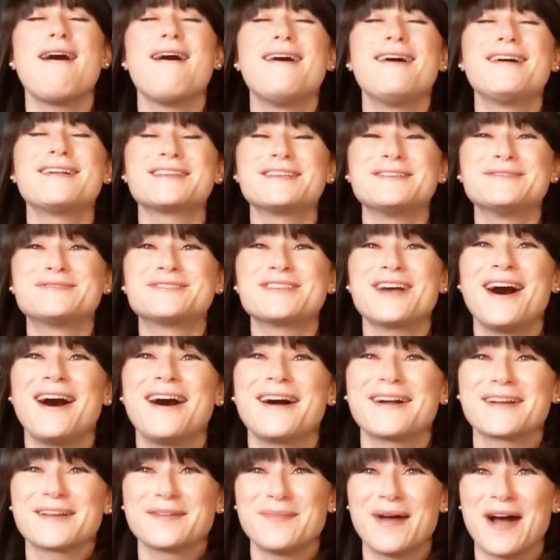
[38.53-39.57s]
All you
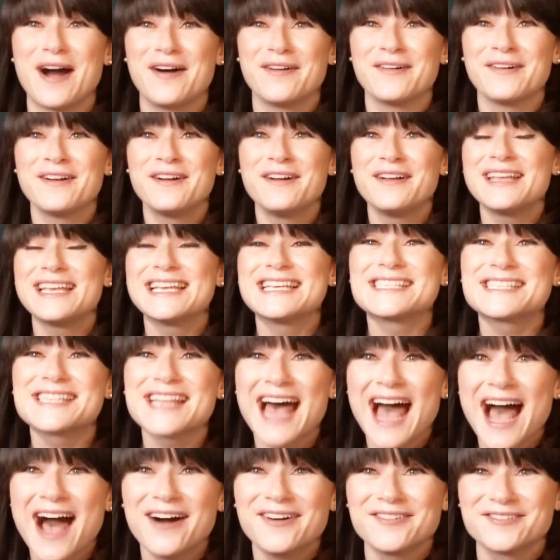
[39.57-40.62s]
talk about is the
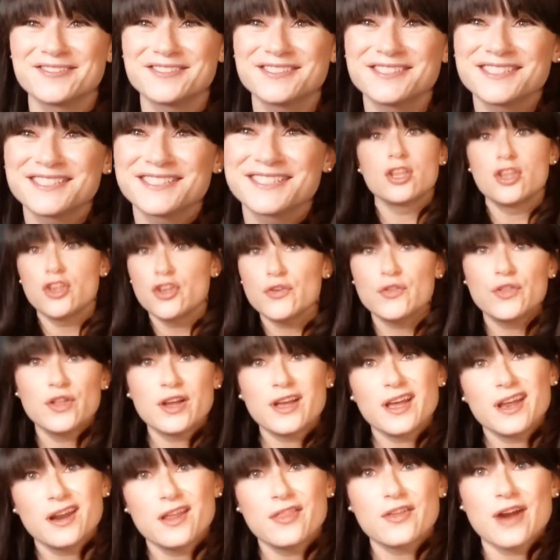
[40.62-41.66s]
house. You
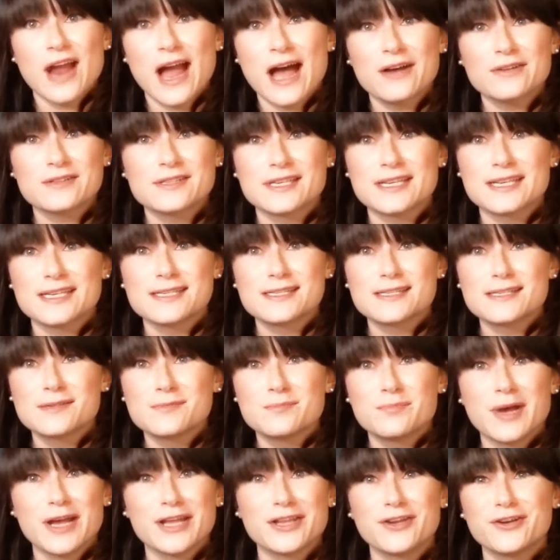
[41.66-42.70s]
look at other houses,
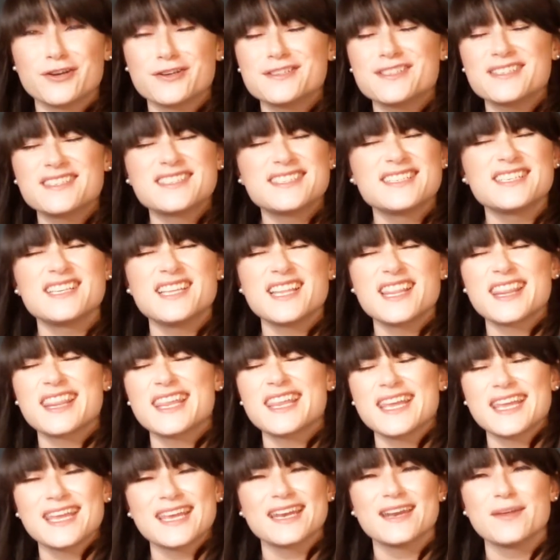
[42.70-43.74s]
but you're still
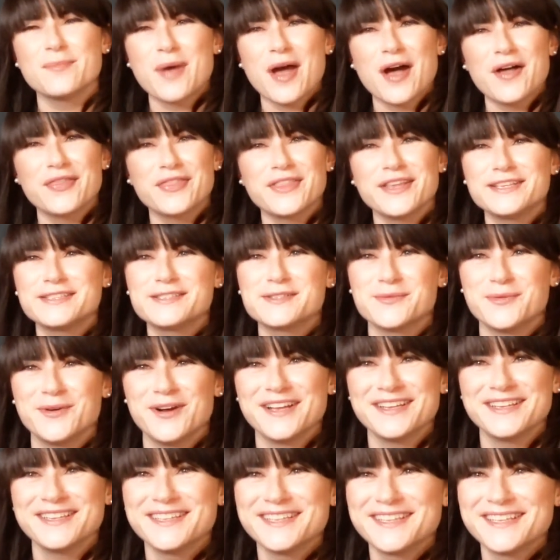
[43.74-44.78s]
thinking about this
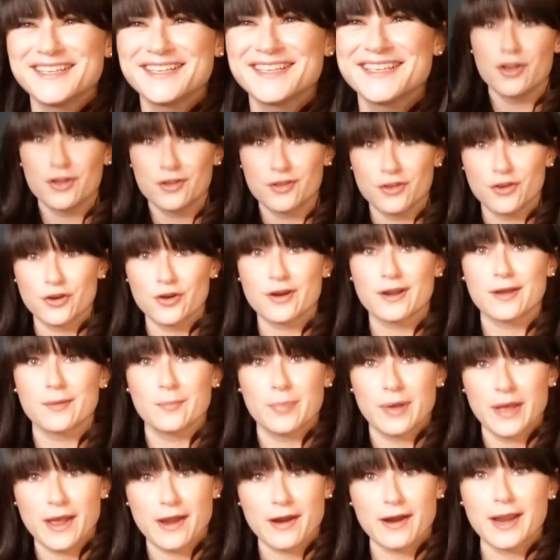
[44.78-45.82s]
one. You're
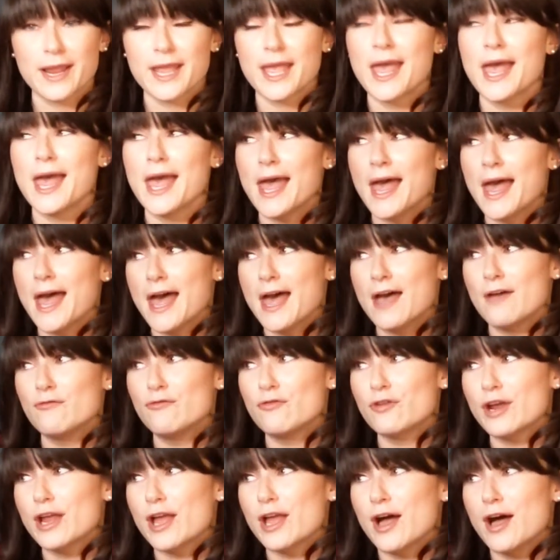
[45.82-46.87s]
comparing
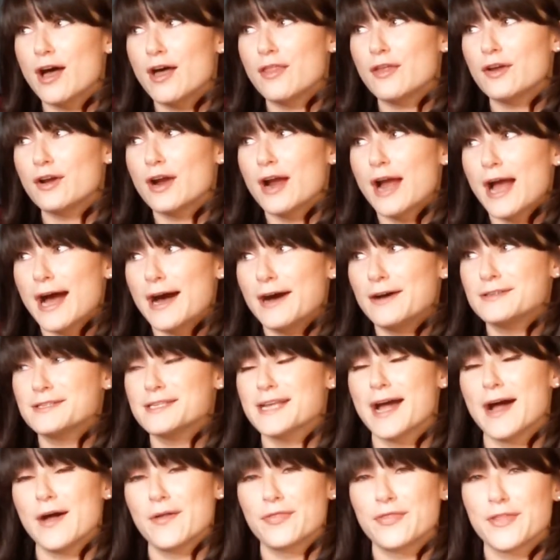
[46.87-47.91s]
every other
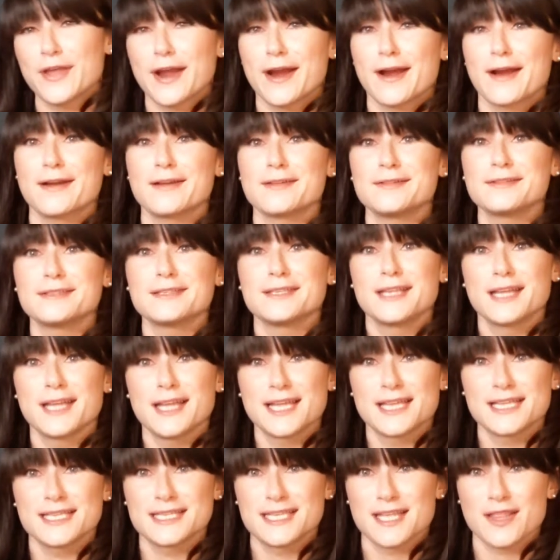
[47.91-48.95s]
house out there
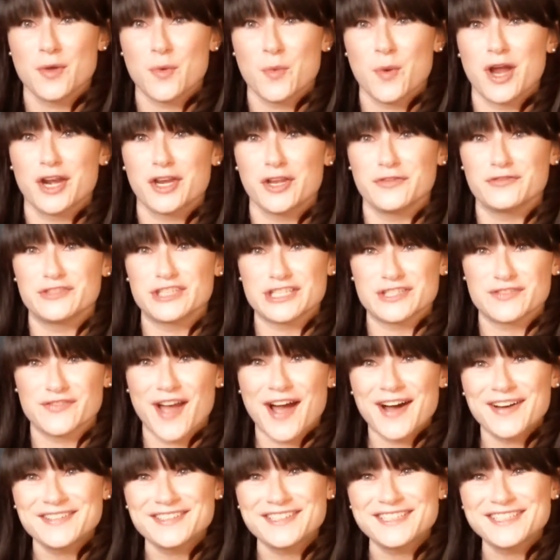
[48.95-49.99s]
to the one you just
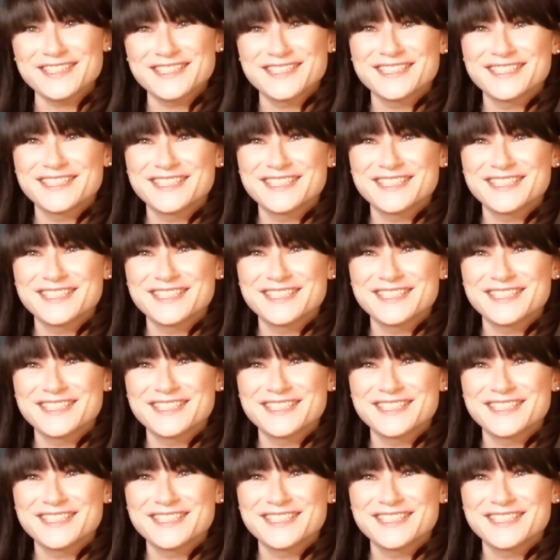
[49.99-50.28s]
found.